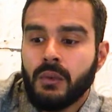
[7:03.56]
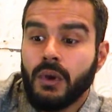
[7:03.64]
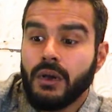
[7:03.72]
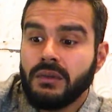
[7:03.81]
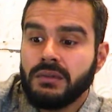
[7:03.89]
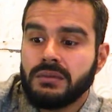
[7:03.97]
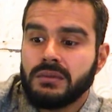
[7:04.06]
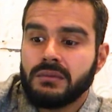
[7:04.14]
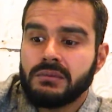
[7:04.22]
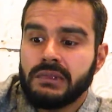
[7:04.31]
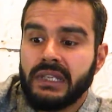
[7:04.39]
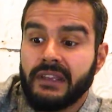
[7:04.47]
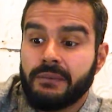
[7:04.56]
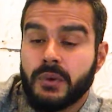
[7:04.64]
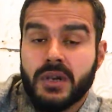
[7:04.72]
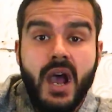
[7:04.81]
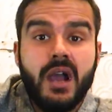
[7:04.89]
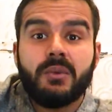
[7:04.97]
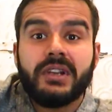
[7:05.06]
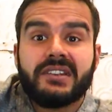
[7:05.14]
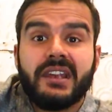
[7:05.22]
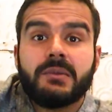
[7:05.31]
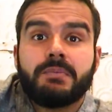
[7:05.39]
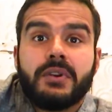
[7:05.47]
Well, if we're wrong, we
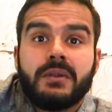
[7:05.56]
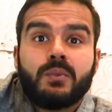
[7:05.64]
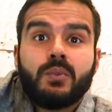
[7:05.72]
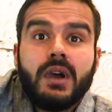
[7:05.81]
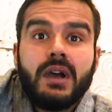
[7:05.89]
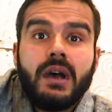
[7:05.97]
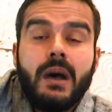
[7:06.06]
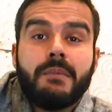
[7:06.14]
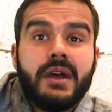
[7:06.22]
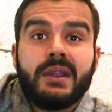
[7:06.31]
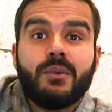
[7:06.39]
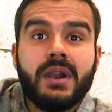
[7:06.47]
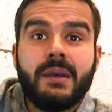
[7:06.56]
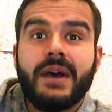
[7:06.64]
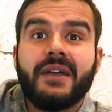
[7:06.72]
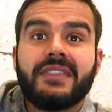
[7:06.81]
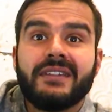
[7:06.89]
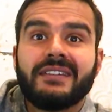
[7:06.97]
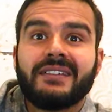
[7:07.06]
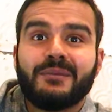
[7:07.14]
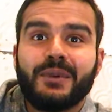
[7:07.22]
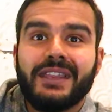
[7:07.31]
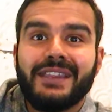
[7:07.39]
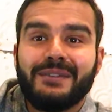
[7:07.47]
try to put our money where our mouth is.
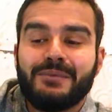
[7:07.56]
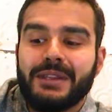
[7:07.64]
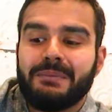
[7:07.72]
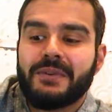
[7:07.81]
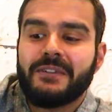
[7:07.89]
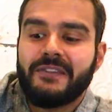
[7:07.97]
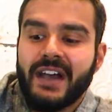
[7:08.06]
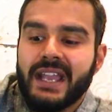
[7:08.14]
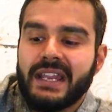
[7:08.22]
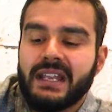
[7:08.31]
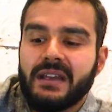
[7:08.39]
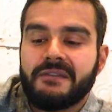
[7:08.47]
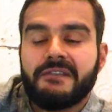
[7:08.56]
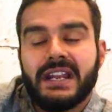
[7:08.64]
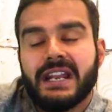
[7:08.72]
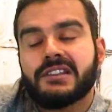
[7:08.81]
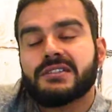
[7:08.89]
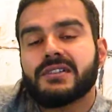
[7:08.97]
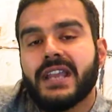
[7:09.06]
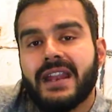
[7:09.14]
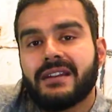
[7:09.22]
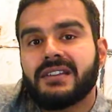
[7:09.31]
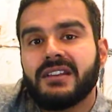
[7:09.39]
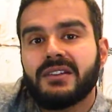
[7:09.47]
We provide a financial
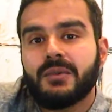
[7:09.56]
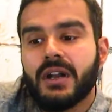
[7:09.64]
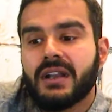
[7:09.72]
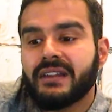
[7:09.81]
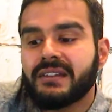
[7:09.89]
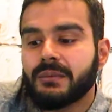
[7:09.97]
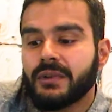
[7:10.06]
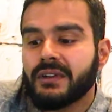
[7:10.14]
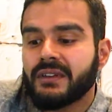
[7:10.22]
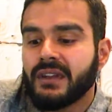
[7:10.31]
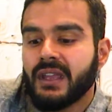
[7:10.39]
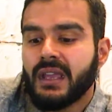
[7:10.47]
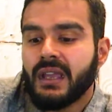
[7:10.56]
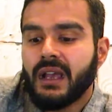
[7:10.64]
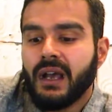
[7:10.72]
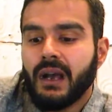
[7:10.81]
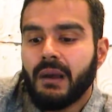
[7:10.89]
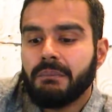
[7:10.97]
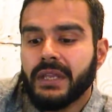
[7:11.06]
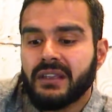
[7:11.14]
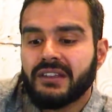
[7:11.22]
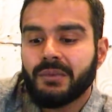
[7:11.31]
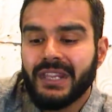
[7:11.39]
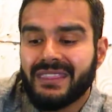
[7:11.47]
guarantee to our customers
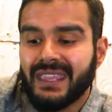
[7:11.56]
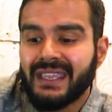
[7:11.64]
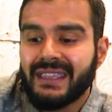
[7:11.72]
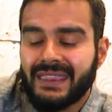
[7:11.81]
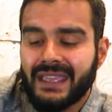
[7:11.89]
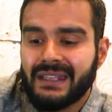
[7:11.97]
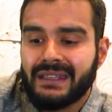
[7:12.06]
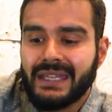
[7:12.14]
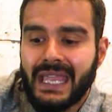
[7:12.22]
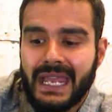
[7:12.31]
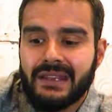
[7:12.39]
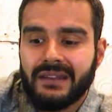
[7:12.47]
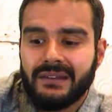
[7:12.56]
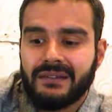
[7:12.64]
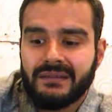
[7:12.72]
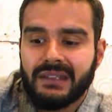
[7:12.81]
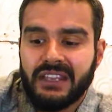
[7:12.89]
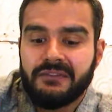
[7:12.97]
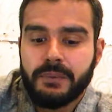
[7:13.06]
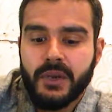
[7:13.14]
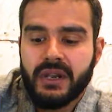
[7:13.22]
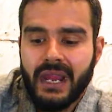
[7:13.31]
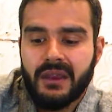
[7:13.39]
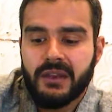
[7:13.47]
because we think that is, if
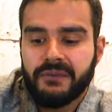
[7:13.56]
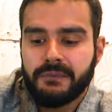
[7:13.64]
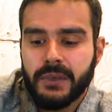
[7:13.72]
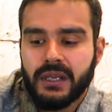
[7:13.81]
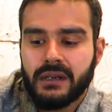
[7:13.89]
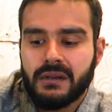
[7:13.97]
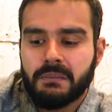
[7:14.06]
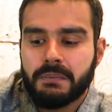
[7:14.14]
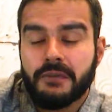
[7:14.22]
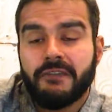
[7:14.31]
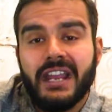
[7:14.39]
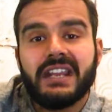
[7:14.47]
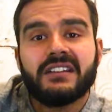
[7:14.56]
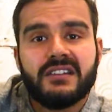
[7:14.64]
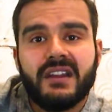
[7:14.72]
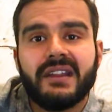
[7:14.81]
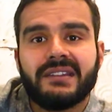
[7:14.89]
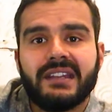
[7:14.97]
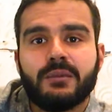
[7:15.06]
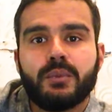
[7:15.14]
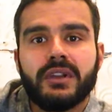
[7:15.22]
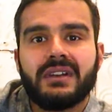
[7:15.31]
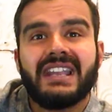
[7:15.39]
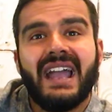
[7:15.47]
we're providing trust and
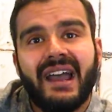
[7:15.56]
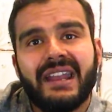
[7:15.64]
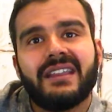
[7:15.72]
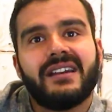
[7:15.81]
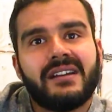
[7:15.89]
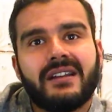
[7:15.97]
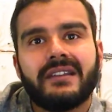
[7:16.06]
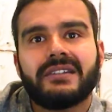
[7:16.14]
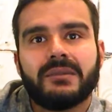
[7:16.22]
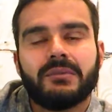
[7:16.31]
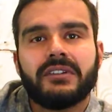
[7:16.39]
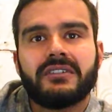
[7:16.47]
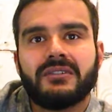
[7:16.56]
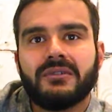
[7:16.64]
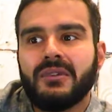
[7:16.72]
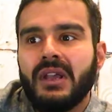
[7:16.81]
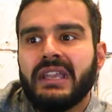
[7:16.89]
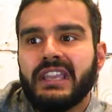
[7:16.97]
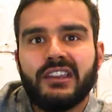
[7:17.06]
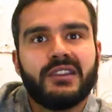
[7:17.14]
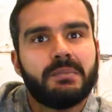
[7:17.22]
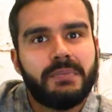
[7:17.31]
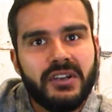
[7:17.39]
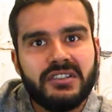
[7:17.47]
we're guiding our customers to
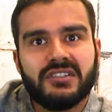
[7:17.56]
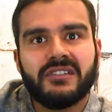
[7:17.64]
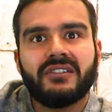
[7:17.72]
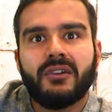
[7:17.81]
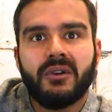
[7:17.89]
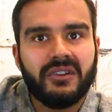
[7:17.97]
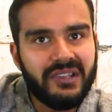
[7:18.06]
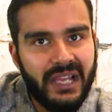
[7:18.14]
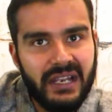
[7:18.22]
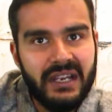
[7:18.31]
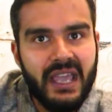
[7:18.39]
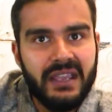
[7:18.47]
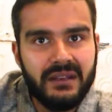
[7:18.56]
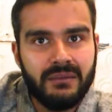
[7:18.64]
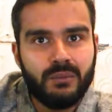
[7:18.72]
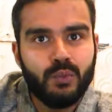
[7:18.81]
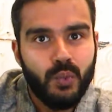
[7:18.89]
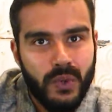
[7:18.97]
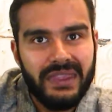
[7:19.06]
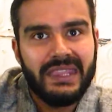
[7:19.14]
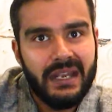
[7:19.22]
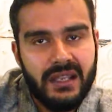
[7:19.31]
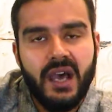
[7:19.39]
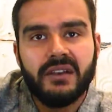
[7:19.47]
either purchase or sell an item with
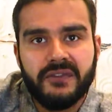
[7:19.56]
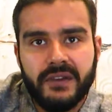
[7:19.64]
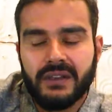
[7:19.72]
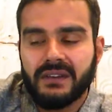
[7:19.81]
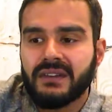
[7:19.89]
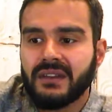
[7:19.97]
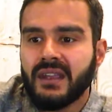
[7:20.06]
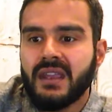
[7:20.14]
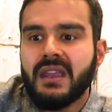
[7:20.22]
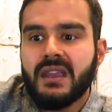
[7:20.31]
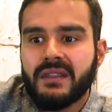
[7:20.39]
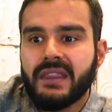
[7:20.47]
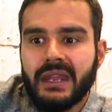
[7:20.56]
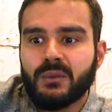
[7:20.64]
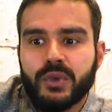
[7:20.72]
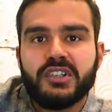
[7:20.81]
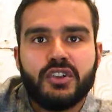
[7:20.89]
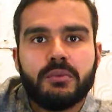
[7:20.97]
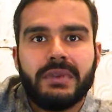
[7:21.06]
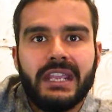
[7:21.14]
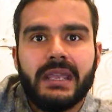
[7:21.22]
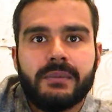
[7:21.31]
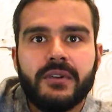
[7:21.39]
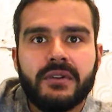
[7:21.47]
that confidence, then we should
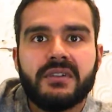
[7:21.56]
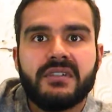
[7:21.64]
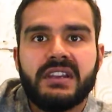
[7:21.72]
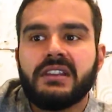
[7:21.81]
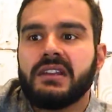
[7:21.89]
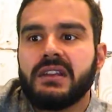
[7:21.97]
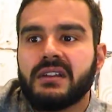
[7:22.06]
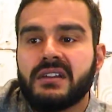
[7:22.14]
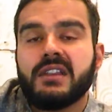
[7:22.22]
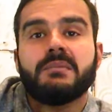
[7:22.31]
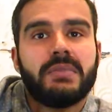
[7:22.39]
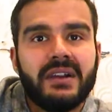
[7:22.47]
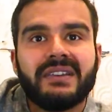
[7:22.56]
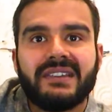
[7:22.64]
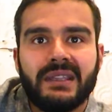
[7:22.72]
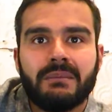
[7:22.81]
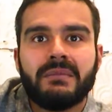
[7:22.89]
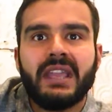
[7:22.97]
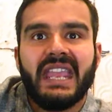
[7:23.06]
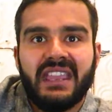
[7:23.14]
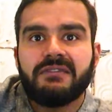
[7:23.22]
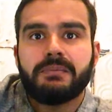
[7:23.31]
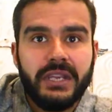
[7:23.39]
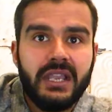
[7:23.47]
be able to reimburse them
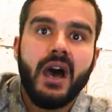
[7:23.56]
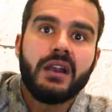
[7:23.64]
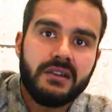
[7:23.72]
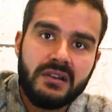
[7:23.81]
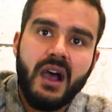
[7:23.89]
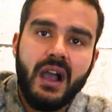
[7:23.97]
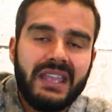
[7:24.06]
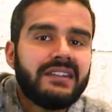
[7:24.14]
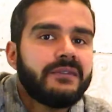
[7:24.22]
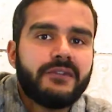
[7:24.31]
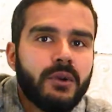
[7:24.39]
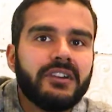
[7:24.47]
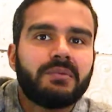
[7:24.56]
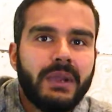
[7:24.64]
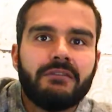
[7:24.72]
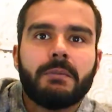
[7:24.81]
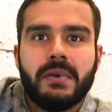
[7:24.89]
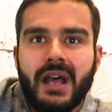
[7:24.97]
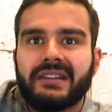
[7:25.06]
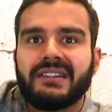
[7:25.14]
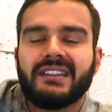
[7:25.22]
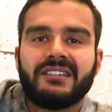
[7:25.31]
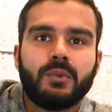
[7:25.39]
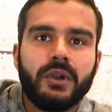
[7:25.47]
if we got it wrong. And of course, we have a
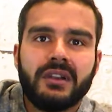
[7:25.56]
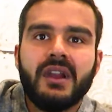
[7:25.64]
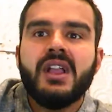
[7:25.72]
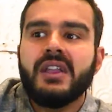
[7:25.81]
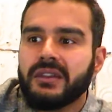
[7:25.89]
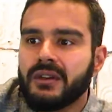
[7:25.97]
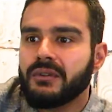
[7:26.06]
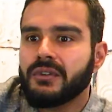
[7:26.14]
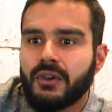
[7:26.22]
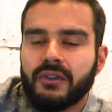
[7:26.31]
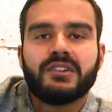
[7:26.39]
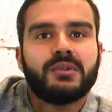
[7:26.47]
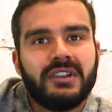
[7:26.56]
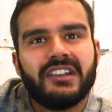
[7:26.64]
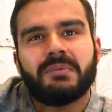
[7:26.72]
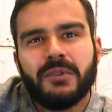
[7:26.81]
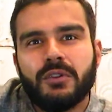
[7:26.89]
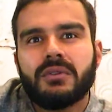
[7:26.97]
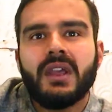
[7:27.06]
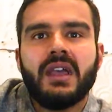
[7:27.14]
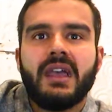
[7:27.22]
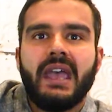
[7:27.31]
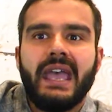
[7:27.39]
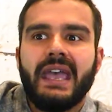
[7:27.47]
process where you go through a dispute,
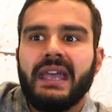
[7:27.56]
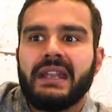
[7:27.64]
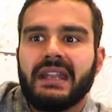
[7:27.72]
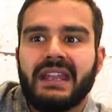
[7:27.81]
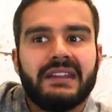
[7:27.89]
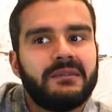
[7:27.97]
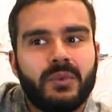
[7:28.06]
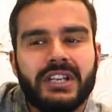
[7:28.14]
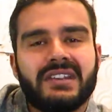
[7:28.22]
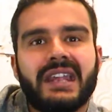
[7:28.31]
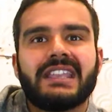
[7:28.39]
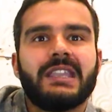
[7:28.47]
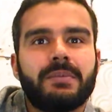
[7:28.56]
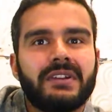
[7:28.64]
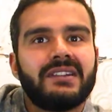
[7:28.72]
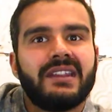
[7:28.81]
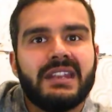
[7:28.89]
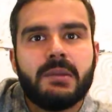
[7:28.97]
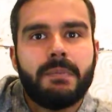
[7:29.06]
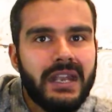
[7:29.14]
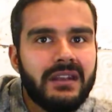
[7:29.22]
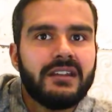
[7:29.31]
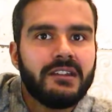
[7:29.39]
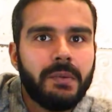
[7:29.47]
and we try to keep it as
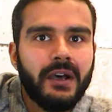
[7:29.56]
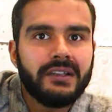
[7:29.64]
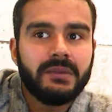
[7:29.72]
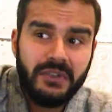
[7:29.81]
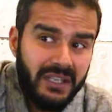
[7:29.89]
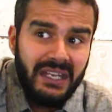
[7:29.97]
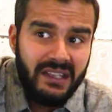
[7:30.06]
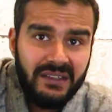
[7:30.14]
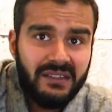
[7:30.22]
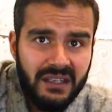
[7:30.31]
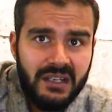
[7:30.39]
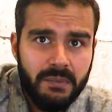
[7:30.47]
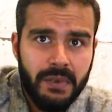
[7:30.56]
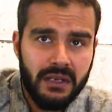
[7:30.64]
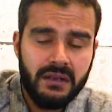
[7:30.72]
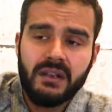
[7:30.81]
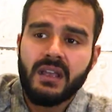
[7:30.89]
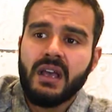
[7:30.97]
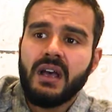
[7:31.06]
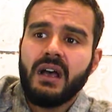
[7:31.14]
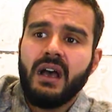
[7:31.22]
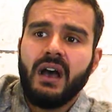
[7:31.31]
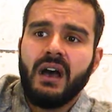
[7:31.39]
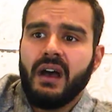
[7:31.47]
independent as possible. It is independent.
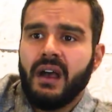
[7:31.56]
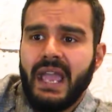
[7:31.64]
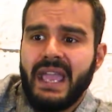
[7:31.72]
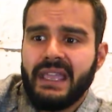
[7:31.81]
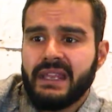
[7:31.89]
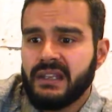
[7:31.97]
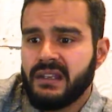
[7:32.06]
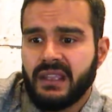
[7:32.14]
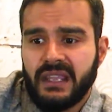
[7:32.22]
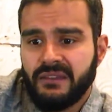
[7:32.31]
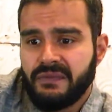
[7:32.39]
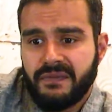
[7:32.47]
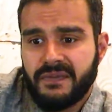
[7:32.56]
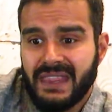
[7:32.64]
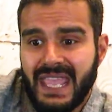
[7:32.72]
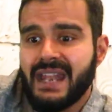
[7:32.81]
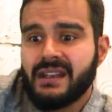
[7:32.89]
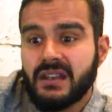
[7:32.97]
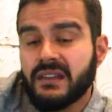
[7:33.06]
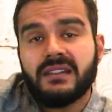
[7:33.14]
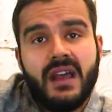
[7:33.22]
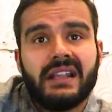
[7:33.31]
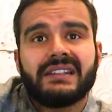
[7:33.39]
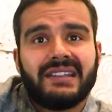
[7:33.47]
And if that does
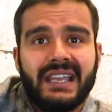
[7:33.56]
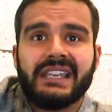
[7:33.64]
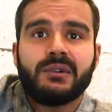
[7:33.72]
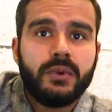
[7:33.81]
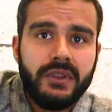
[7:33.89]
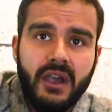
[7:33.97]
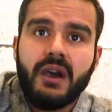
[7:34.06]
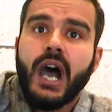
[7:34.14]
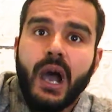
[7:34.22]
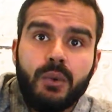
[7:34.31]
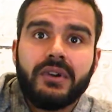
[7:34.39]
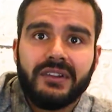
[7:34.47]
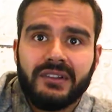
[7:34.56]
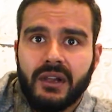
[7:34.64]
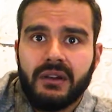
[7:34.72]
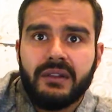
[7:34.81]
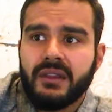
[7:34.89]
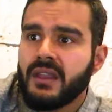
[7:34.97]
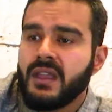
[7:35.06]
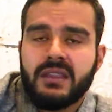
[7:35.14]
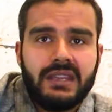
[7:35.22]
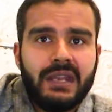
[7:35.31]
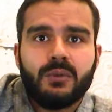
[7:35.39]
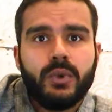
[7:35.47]
not side with our result,
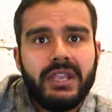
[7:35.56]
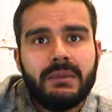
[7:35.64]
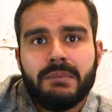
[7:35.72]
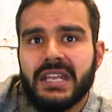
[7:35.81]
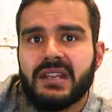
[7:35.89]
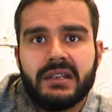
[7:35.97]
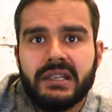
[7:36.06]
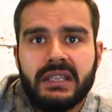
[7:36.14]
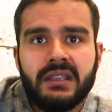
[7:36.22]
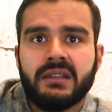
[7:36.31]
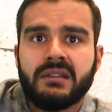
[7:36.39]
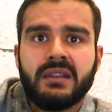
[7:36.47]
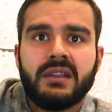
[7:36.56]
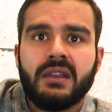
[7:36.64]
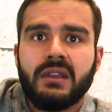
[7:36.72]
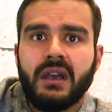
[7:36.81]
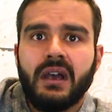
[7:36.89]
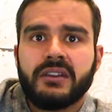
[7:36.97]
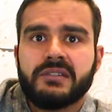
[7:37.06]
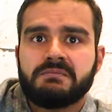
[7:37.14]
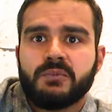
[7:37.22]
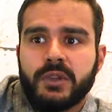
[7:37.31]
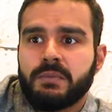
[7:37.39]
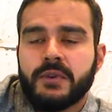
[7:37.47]
then we immediately,
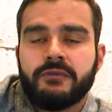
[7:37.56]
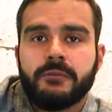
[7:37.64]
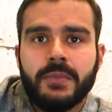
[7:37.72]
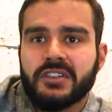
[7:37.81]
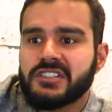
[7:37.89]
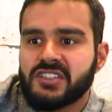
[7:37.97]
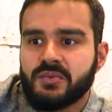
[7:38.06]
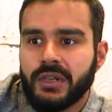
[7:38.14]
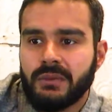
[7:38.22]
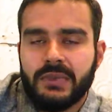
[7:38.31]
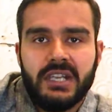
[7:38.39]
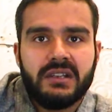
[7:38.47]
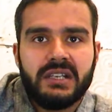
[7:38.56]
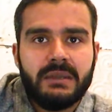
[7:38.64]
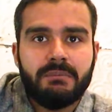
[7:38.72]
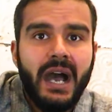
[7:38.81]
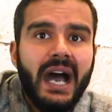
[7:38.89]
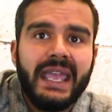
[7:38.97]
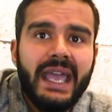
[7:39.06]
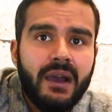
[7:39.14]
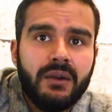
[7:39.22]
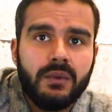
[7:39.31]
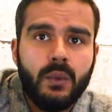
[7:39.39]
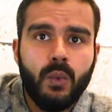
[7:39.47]
with proof of purchase, we immediately buy
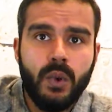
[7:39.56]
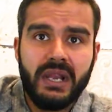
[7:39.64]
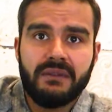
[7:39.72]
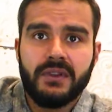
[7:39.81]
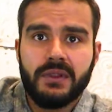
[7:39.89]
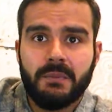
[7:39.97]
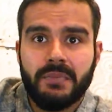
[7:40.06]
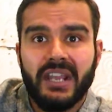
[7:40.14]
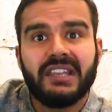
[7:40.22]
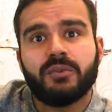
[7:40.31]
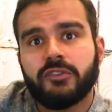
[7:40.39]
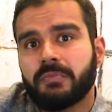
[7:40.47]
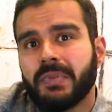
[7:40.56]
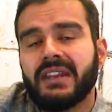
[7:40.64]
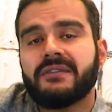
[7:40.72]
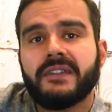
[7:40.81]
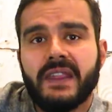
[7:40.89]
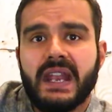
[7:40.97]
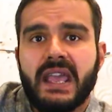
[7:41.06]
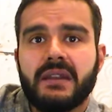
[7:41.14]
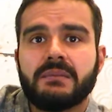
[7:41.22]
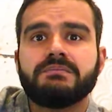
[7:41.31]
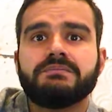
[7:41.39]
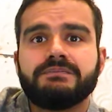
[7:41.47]
out whatever the price was paid for that item.